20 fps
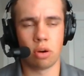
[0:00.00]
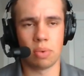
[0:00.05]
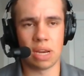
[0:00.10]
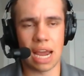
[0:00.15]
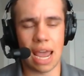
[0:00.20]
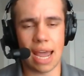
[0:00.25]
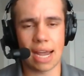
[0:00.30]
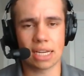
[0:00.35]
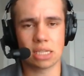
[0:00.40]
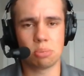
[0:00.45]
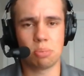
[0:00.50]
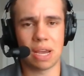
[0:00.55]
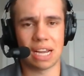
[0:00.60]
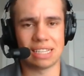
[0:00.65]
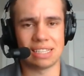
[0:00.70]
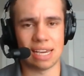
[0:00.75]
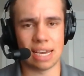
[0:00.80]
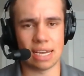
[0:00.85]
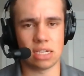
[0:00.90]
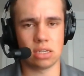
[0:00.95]
From an
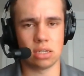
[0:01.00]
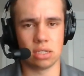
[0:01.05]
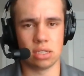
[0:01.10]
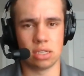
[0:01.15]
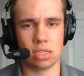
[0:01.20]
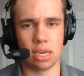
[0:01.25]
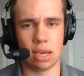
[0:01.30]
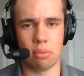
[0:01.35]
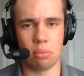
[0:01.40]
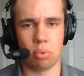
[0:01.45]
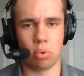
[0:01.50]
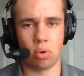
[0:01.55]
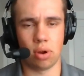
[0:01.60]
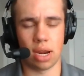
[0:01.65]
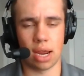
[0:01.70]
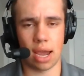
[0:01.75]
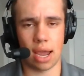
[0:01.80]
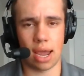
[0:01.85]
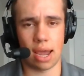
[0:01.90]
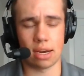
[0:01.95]
expectation
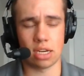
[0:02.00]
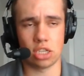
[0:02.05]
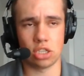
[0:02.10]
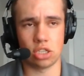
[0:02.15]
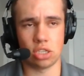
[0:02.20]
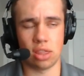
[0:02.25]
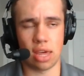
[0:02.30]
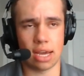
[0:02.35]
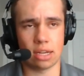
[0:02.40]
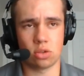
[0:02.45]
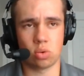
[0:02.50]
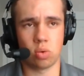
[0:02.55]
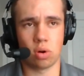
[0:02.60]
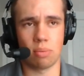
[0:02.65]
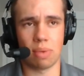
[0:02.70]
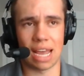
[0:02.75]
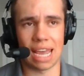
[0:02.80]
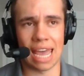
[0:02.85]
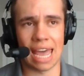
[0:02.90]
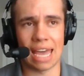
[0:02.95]
standpoint, I just, that's
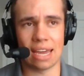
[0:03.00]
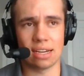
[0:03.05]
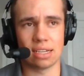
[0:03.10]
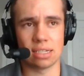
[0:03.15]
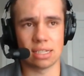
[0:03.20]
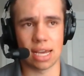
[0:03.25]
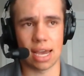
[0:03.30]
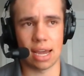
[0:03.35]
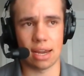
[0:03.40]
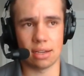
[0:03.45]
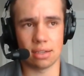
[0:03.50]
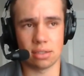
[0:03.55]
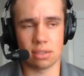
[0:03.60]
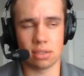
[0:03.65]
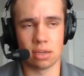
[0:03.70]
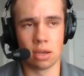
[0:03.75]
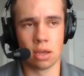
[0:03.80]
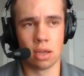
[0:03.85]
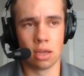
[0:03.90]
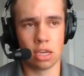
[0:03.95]
where my head is at,
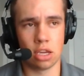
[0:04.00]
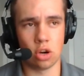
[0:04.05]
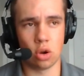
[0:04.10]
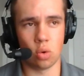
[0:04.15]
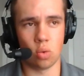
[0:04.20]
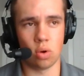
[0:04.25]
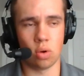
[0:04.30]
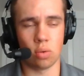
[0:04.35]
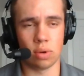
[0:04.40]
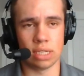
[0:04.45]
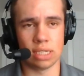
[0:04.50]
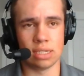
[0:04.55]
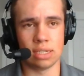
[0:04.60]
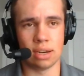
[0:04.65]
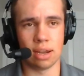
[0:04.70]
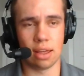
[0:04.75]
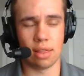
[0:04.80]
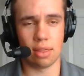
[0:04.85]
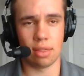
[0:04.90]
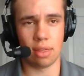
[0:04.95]
is, you know, when
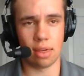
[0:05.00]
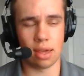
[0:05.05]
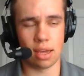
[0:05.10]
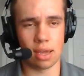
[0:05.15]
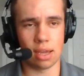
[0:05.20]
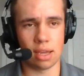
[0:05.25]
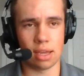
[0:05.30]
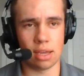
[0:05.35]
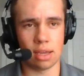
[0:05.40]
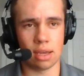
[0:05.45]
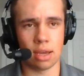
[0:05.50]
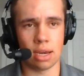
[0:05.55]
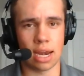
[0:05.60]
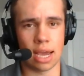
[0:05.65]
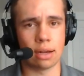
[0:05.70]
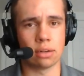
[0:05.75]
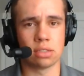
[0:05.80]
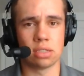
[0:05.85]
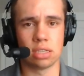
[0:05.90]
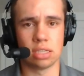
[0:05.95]
they
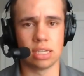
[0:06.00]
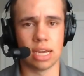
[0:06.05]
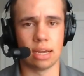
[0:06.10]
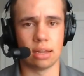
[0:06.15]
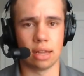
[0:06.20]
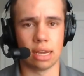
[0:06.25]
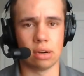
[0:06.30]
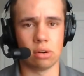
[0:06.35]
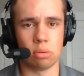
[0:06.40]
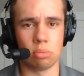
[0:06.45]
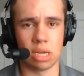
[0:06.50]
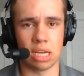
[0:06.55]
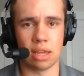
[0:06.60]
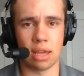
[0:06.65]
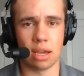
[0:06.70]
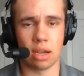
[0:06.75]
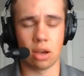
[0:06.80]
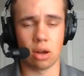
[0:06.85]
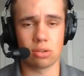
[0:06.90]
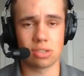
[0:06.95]
announced that Dan Lanning would be
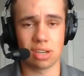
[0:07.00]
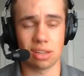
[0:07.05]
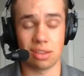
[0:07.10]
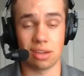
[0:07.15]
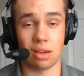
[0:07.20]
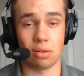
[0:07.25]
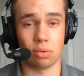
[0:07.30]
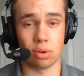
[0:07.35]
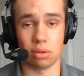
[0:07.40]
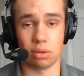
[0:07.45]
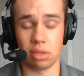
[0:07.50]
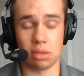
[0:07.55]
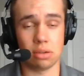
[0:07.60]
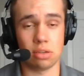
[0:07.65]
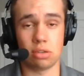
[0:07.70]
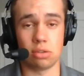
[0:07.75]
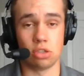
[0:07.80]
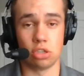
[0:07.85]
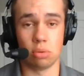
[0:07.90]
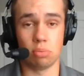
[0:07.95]
the head coach, I thought, well,
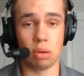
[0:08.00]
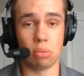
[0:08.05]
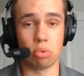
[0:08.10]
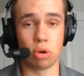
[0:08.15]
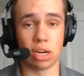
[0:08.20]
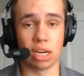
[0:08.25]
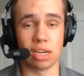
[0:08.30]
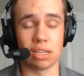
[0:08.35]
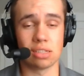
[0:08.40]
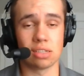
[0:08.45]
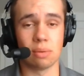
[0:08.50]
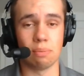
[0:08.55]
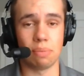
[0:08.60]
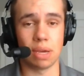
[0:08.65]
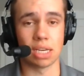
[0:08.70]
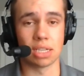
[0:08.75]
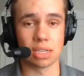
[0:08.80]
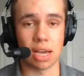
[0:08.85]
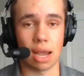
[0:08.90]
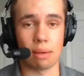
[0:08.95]
he should be bringing in some
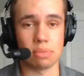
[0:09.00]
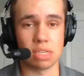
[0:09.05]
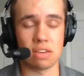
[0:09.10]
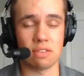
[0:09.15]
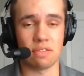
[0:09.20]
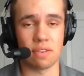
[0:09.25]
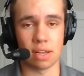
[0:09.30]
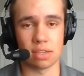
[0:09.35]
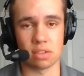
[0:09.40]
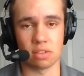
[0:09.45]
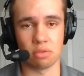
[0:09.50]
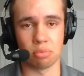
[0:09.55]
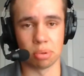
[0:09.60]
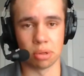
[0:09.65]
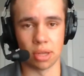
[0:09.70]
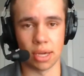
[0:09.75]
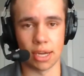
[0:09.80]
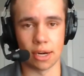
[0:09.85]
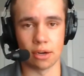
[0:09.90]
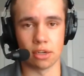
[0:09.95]
big-time defensive
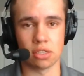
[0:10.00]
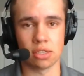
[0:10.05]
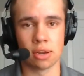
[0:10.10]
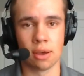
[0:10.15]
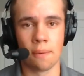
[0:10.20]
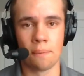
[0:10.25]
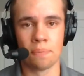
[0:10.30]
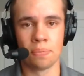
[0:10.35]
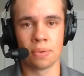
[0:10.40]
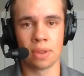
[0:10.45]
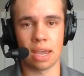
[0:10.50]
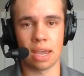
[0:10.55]
players.